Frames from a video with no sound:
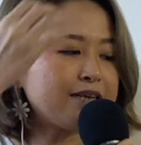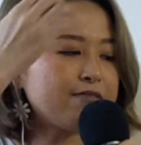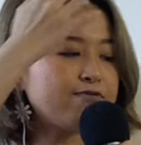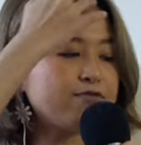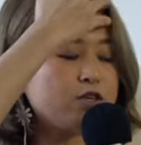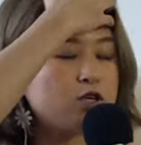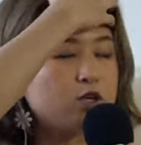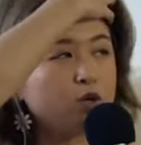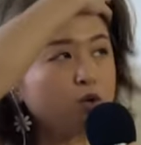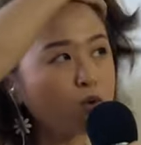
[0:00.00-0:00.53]
But
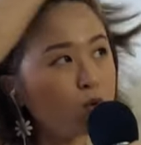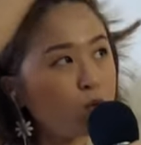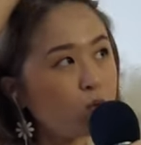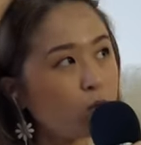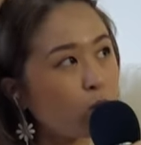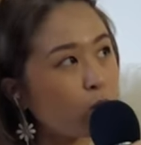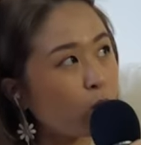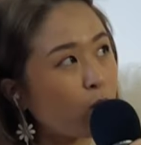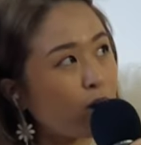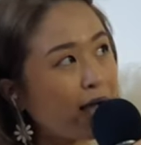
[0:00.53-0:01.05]
if
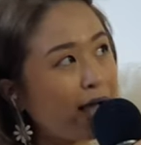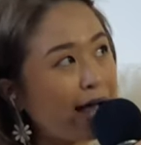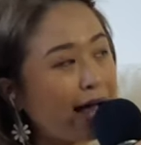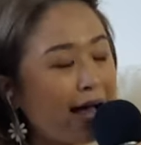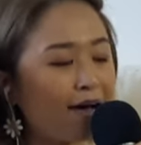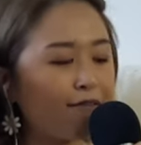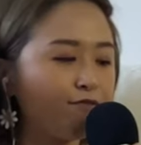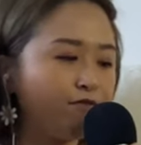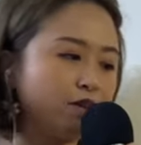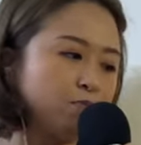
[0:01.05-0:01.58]
you
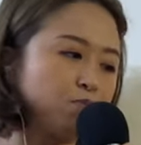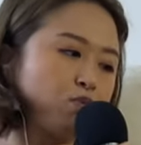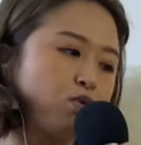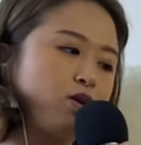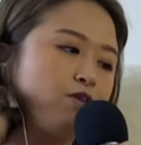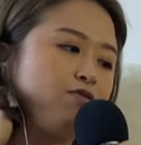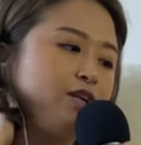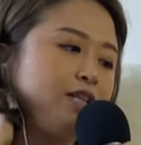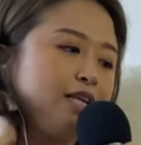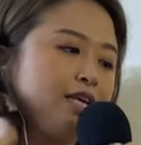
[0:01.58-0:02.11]
have the
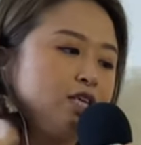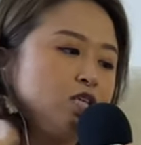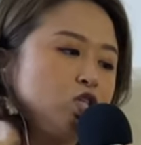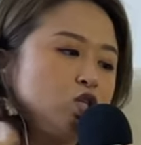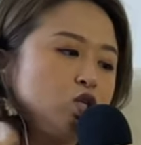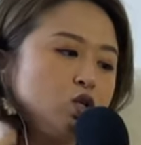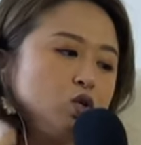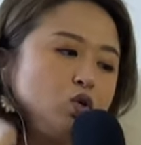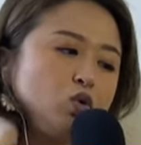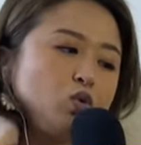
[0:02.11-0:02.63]

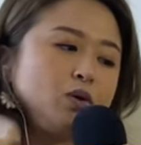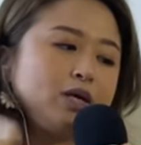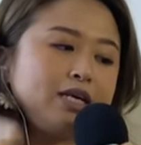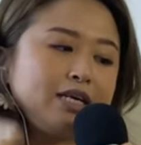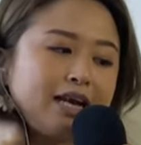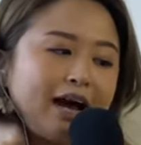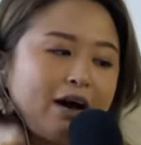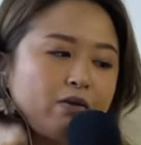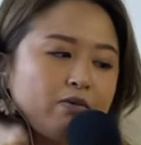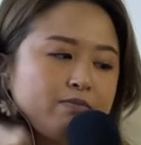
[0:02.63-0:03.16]
privilege to do
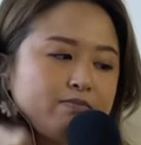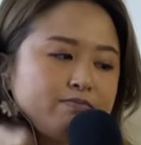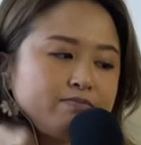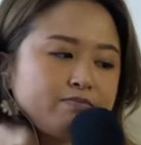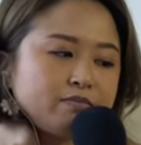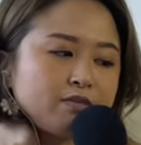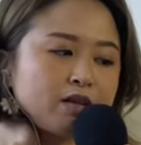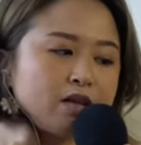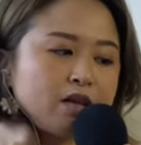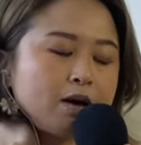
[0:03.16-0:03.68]
it now,
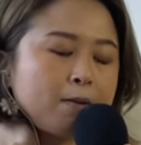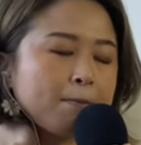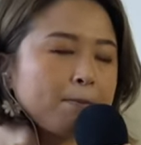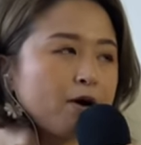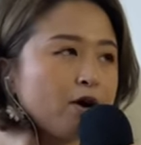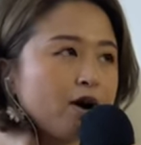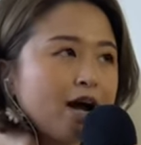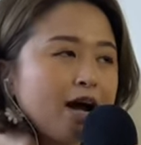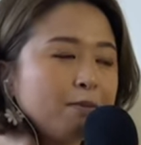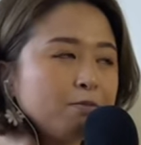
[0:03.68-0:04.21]

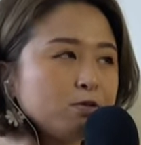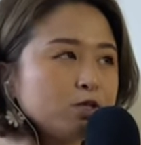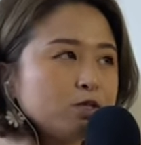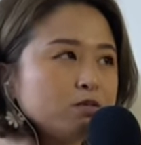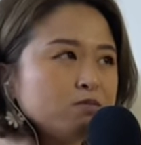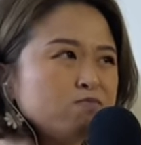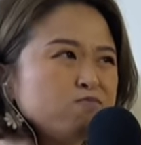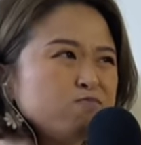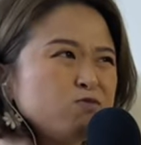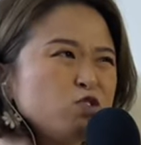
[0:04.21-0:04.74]

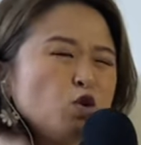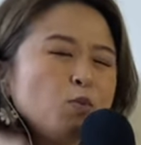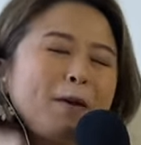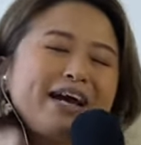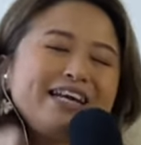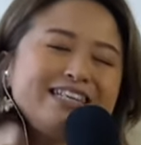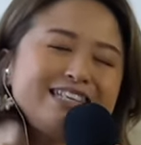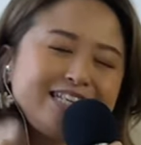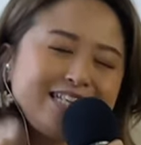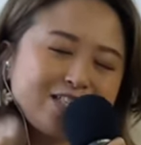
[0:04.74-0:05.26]
Perhaps you
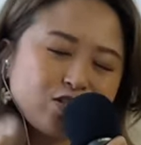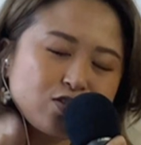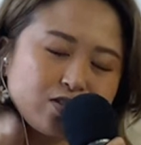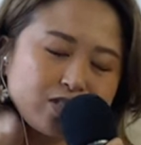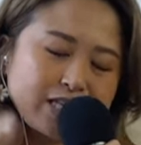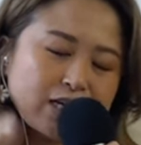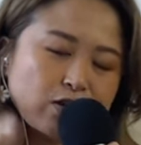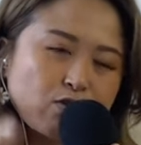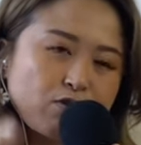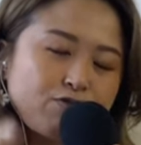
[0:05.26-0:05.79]
might need
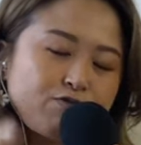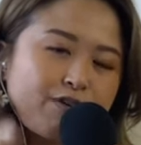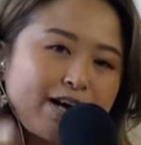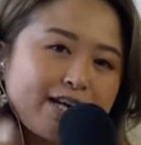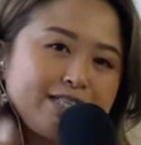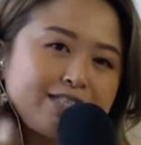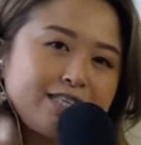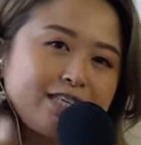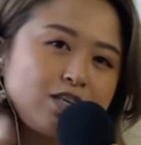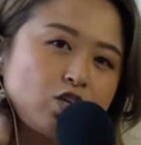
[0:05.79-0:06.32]
to
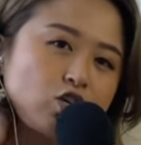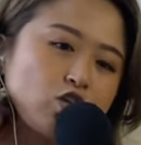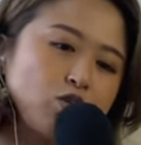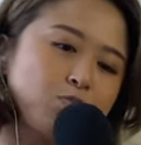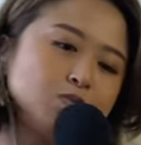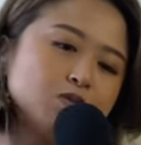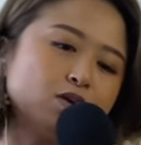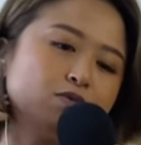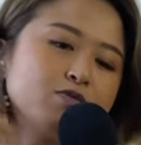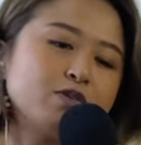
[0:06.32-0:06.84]
sacrifice in
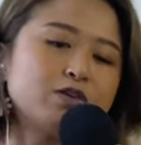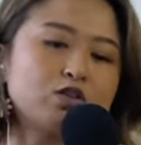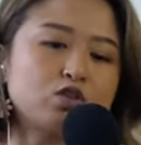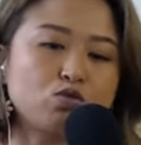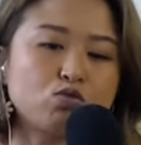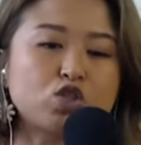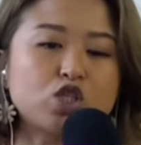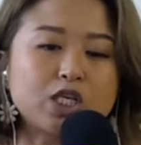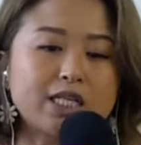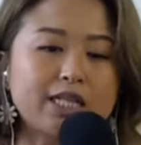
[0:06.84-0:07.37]
terms of your
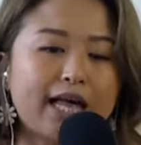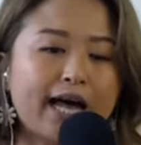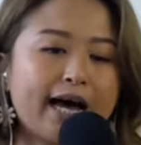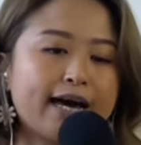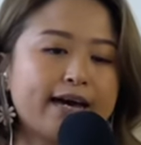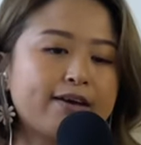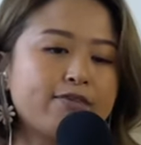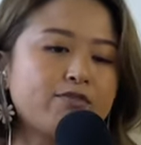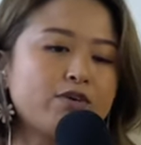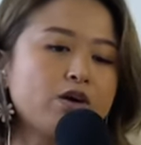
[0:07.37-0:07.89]
social
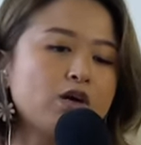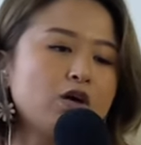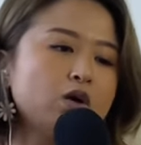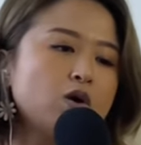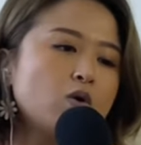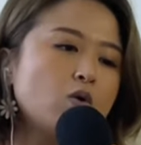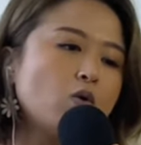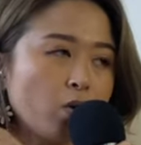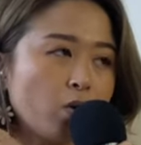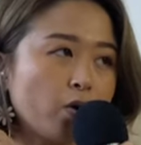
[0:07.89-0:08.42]
life
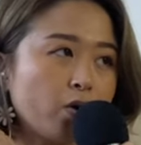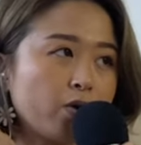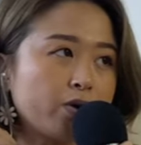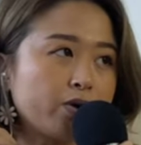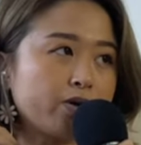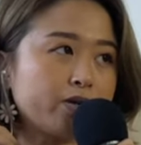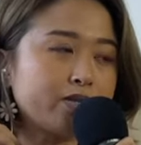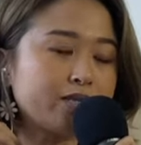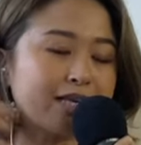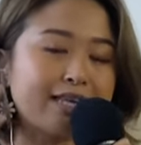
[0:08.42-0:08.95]

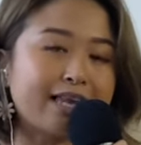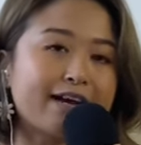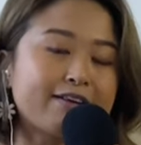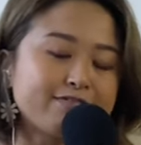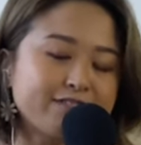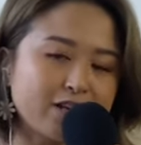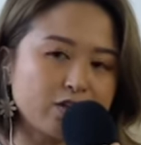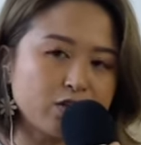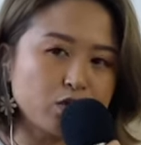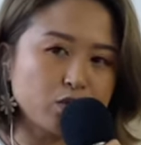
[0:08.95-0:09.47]
or the
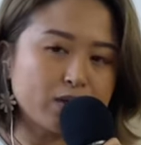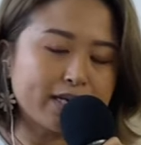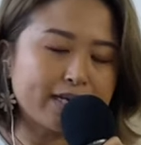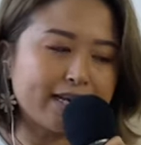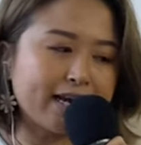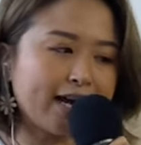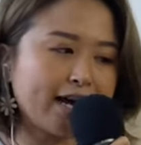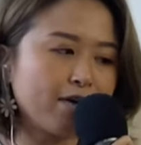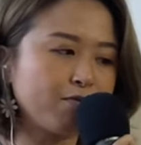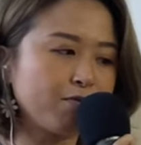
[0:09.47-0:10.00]
lifestyle you
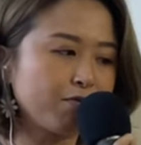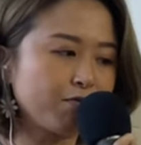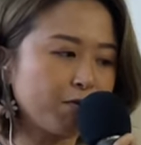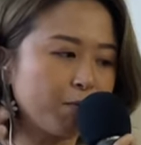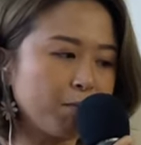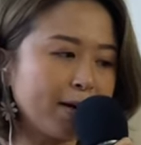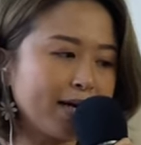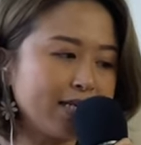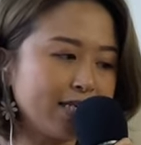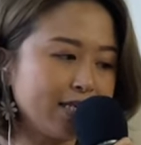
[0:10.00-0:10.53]
can have,
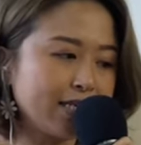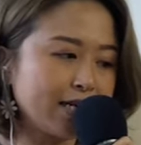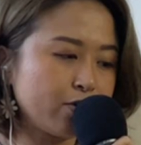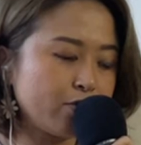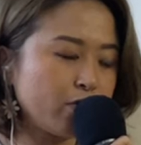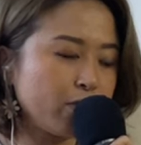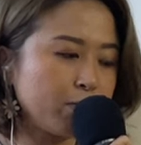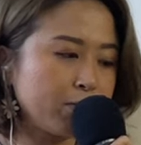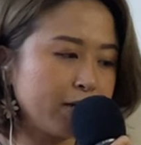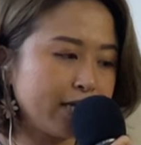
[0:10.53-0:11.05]
the money
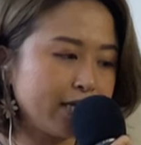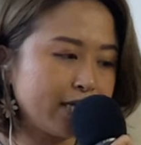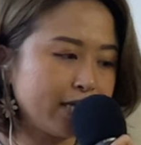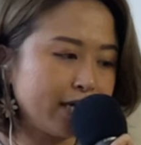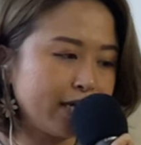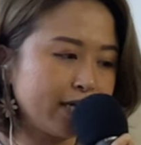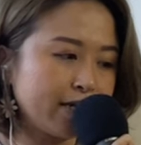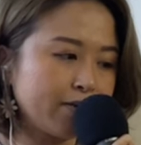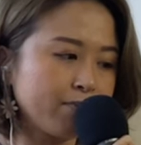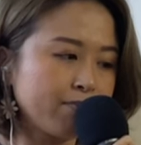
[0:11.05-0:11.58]
that you're
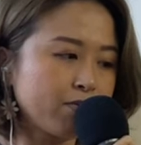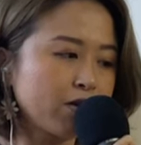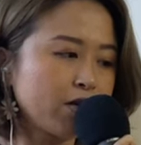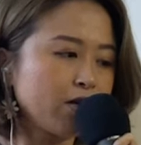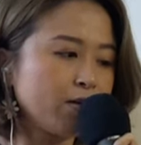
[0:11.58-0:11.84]
making.